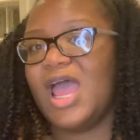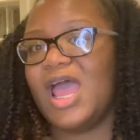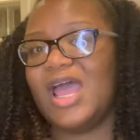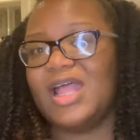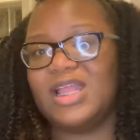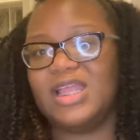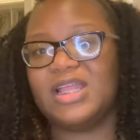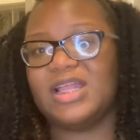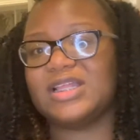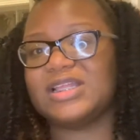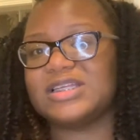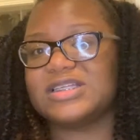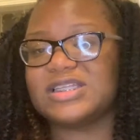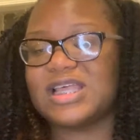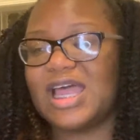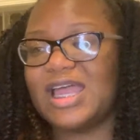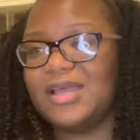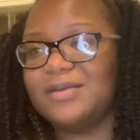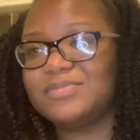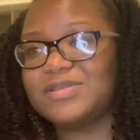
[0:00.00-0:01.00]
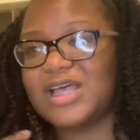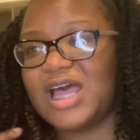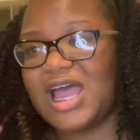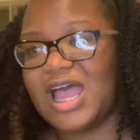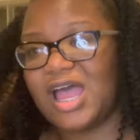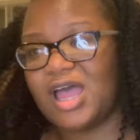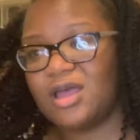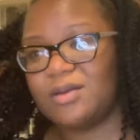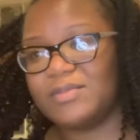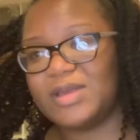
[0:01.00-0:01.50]
And then at the same
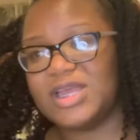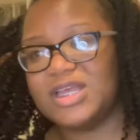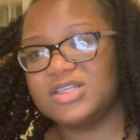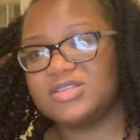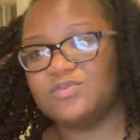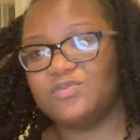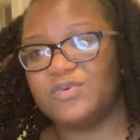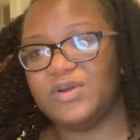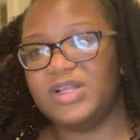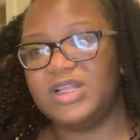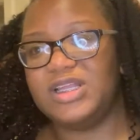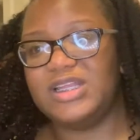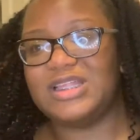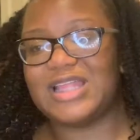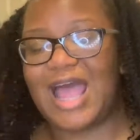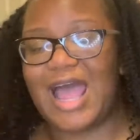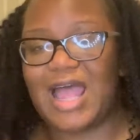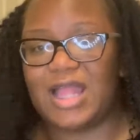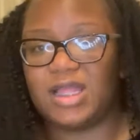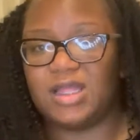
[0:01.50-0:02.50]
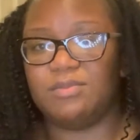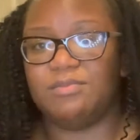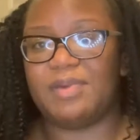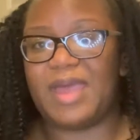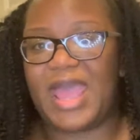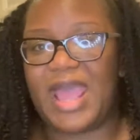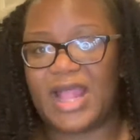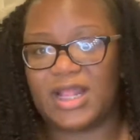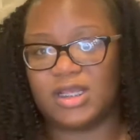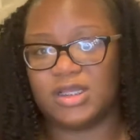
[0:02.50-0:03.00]
time, it's really not
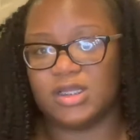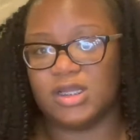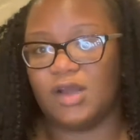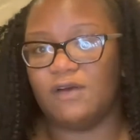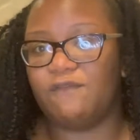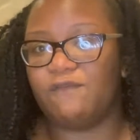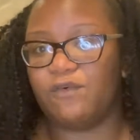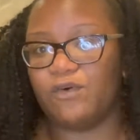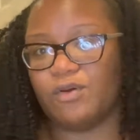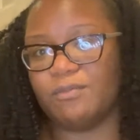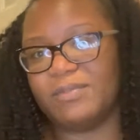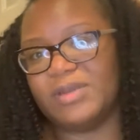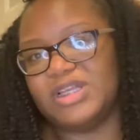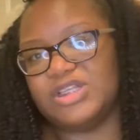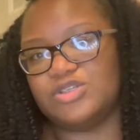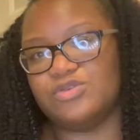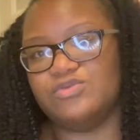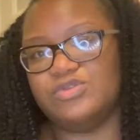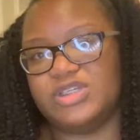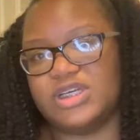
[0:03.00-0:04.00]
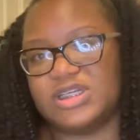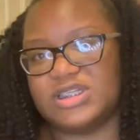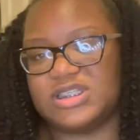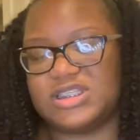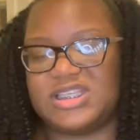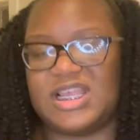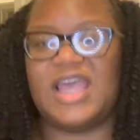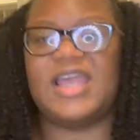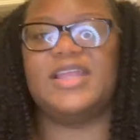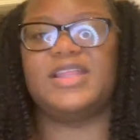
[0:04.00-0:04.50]
bad enough for me to
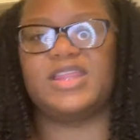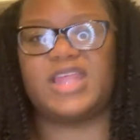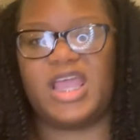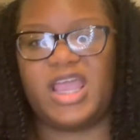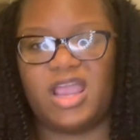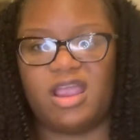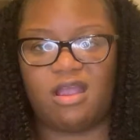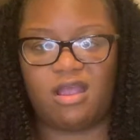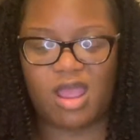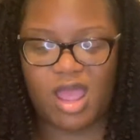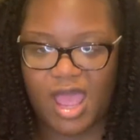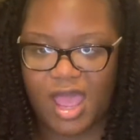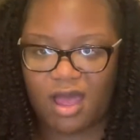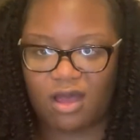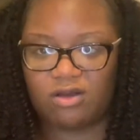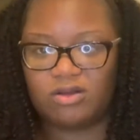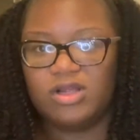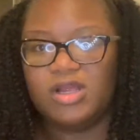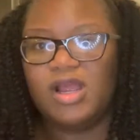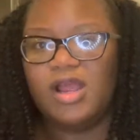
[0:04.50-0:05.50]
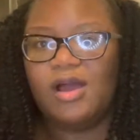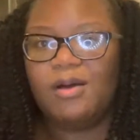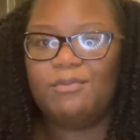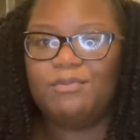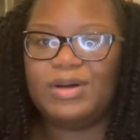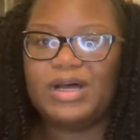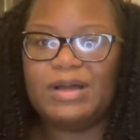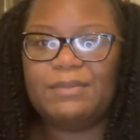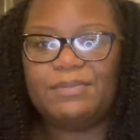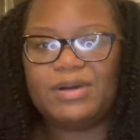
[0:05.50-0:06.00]
just take the hair out.
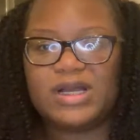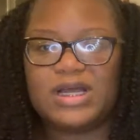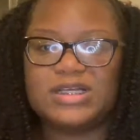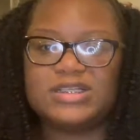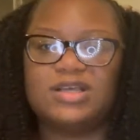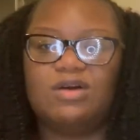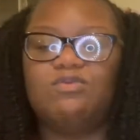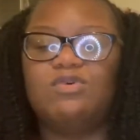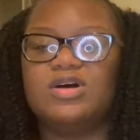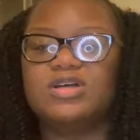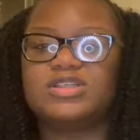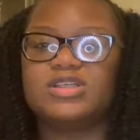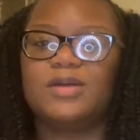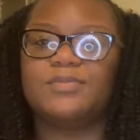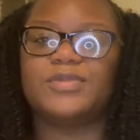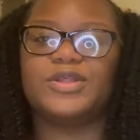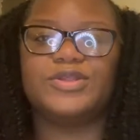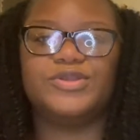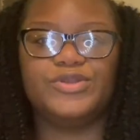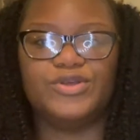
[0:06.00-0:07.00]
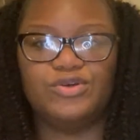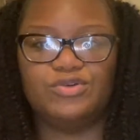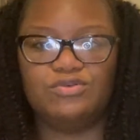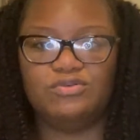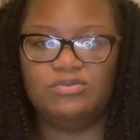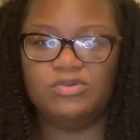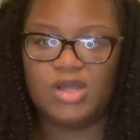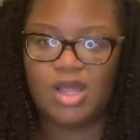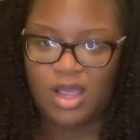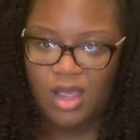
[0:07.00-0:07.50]
But because I want something
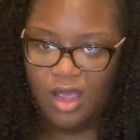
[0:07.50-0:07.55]
new,